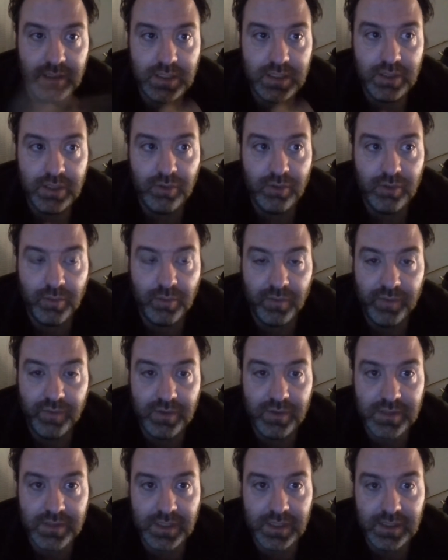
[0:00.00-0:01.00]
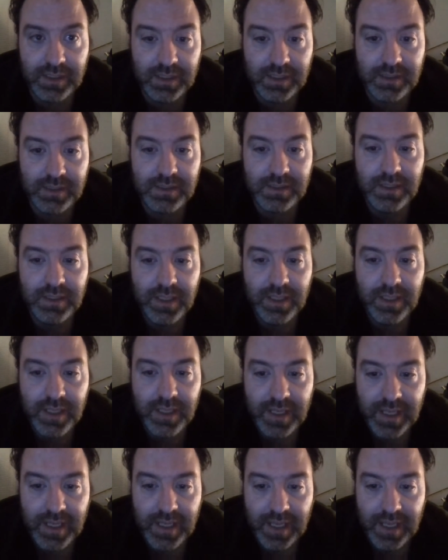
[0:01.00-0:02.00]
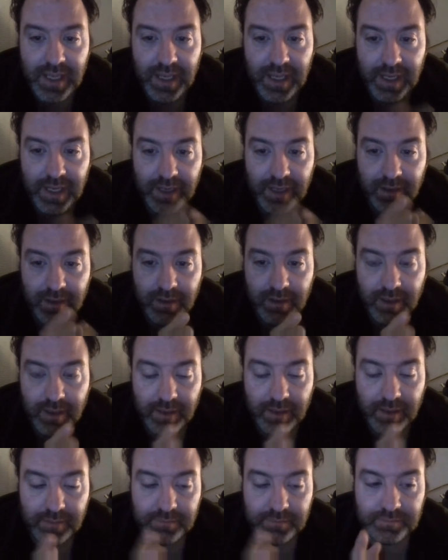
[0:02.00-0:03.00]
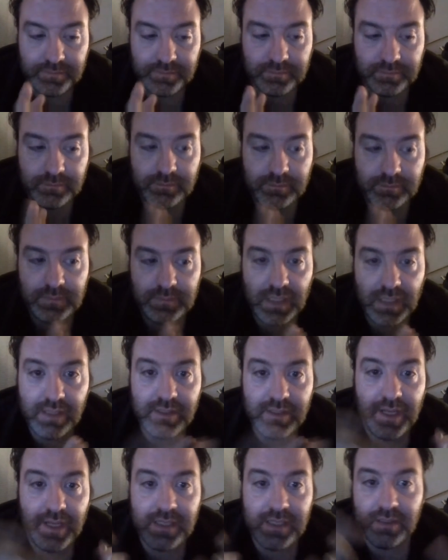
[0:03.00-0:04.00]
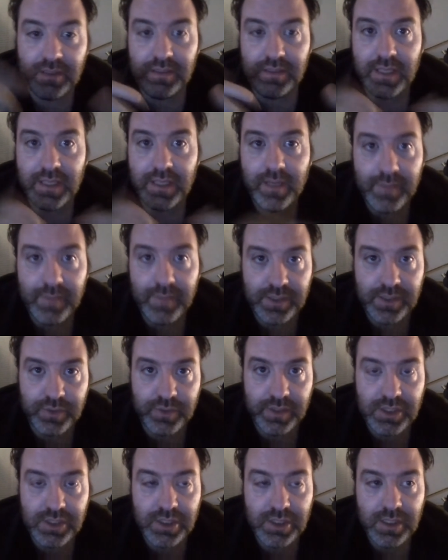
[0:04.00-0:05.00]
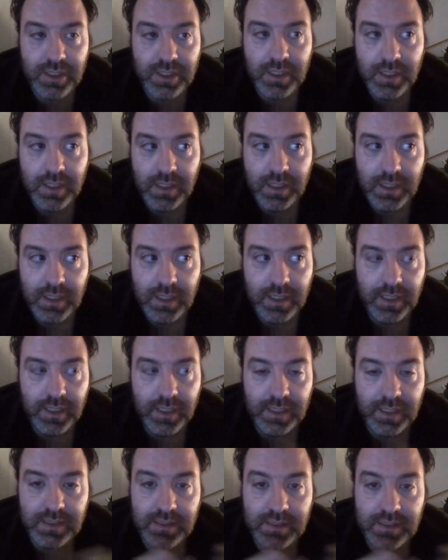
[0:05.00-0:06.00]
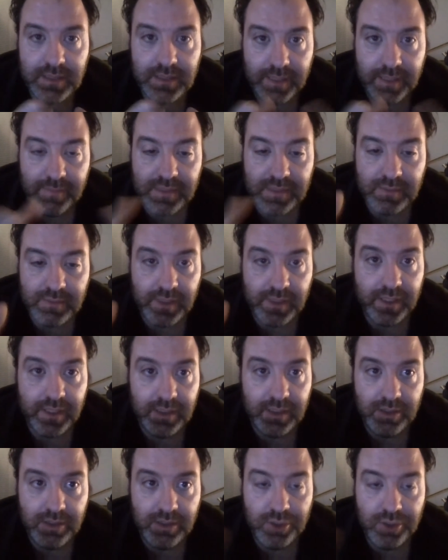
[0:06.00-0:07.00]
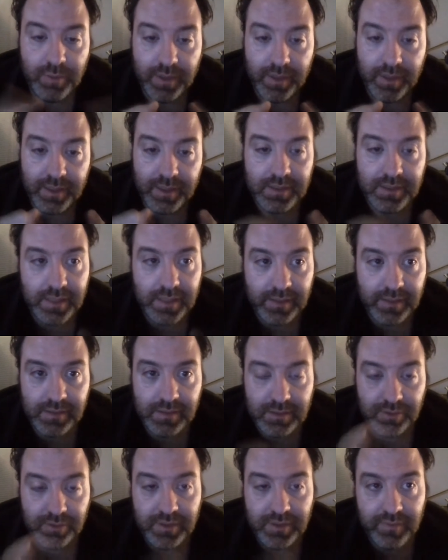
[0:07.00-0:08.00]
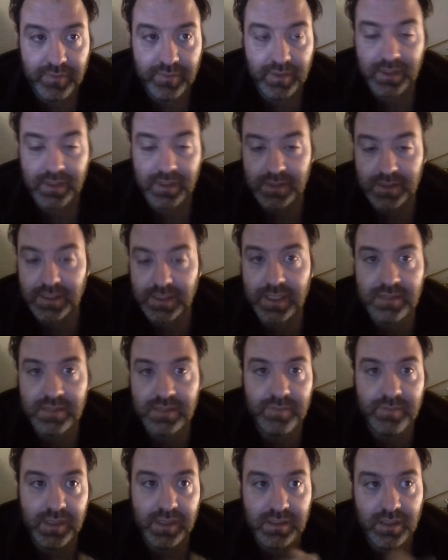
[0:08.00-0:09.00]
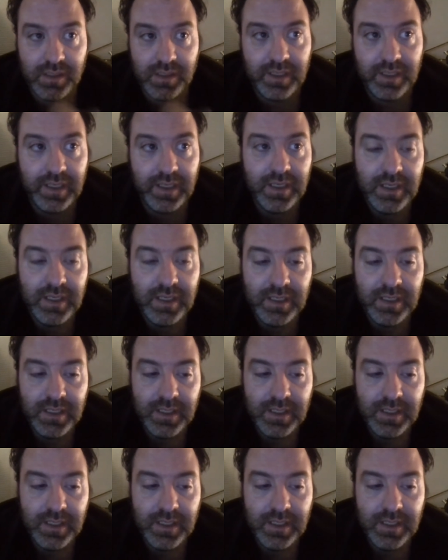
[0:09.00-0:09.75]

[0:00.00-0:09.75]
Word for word: continue doing more videos like this. And um, also, guys, go check out my Twitch same as my YouTube, but it's not it's a little different because it's got space on it.